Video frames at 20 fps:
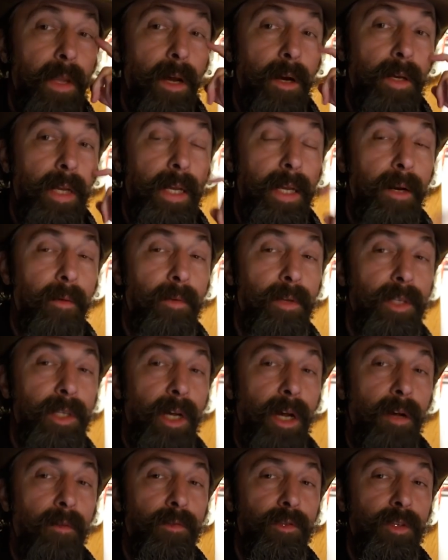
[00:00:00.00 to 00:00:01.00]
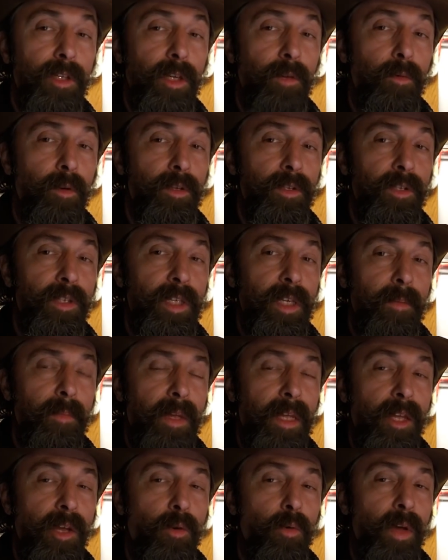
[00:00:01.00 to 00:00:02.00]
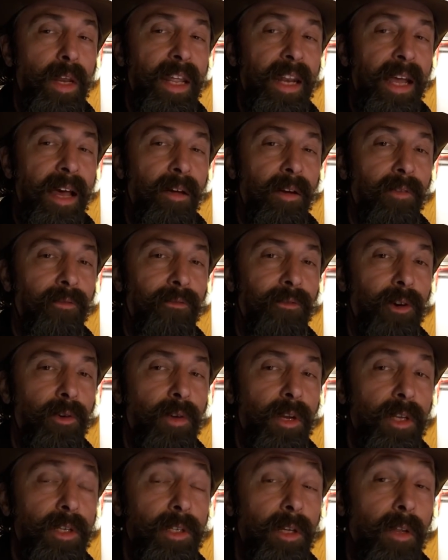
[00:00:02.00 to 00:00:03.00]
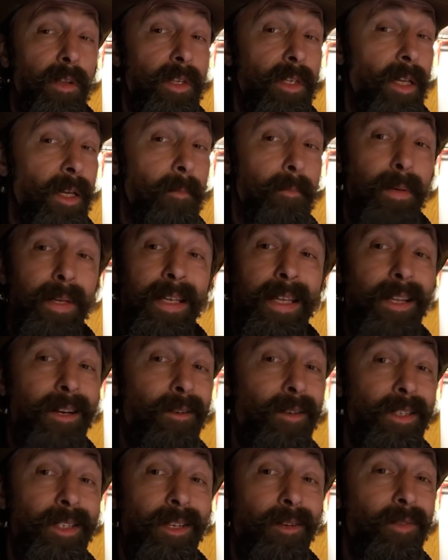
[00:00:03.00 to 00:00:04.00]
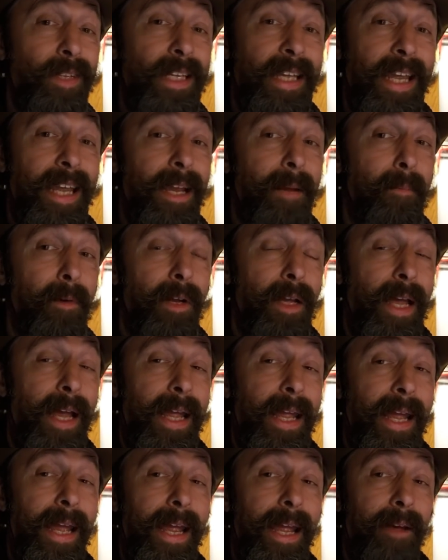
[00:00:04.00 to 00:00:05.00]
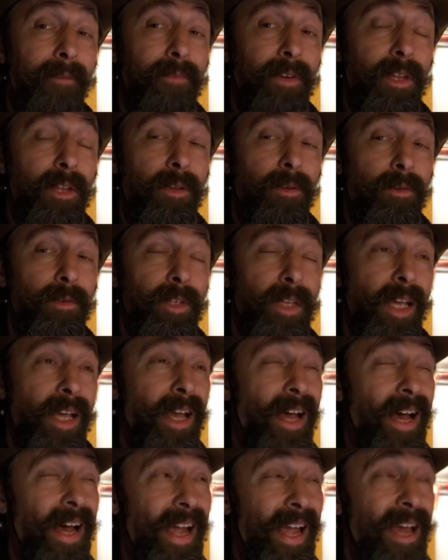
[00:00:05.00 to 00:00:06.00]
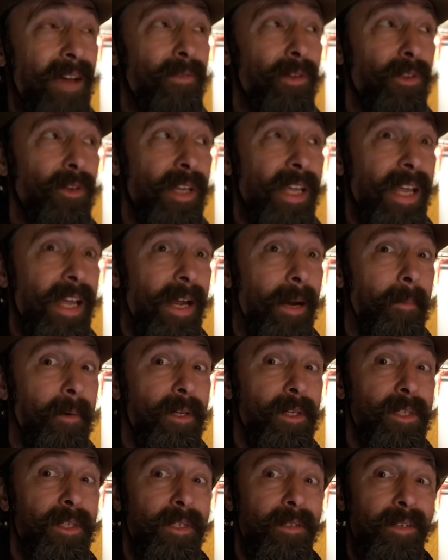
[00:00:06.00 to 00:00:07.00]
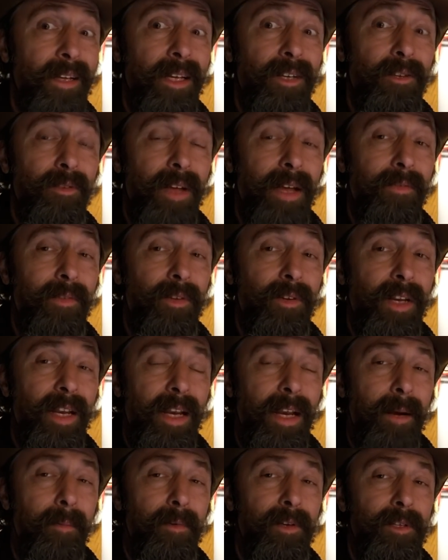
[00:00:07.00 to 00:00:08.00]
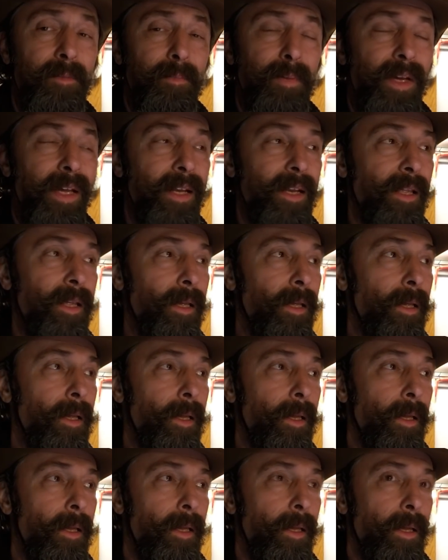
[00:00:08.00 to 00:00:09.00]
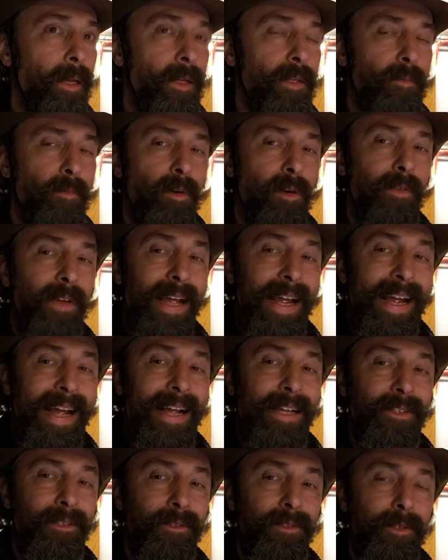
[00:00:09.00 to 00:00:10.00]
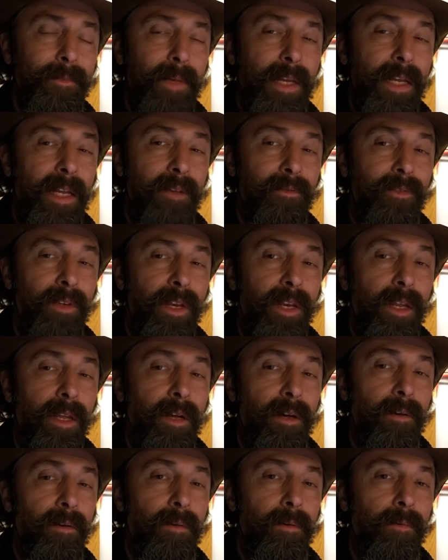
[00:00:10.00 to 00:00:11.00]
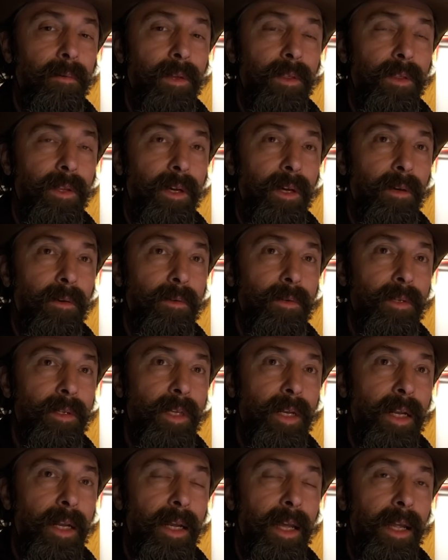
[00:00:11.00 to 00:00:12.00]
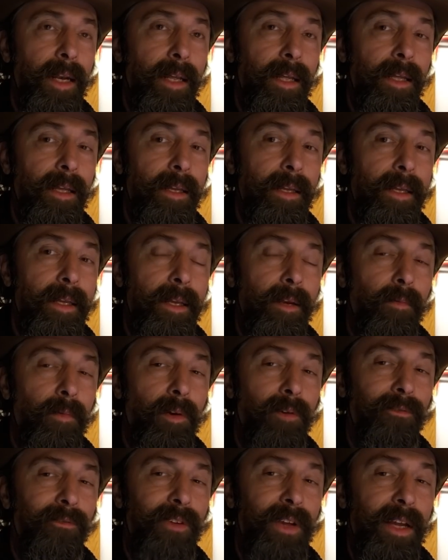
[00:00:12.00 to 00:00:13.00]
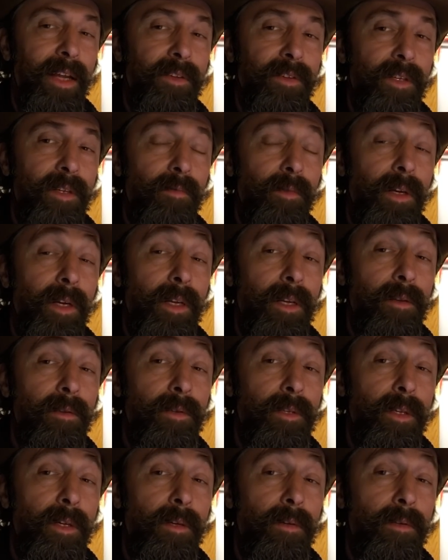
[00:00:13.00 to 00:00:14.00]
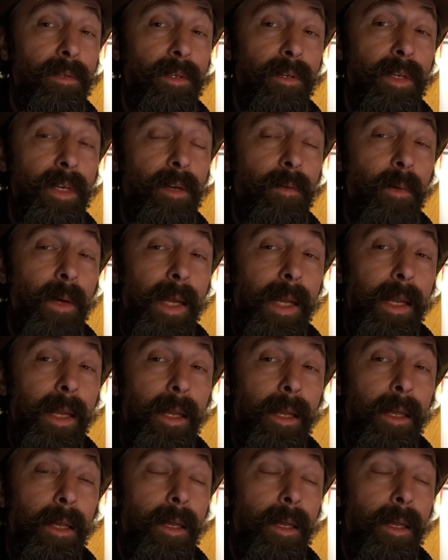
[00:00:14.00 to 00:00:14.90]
I'll get it resolved so you won't see me go in and out of focus all the time. But you know, it's the only camera I have to use. I have other cameras. I do have other cameras, but it's more of a hassle to make a video. I gotta get real fancy. So anyway,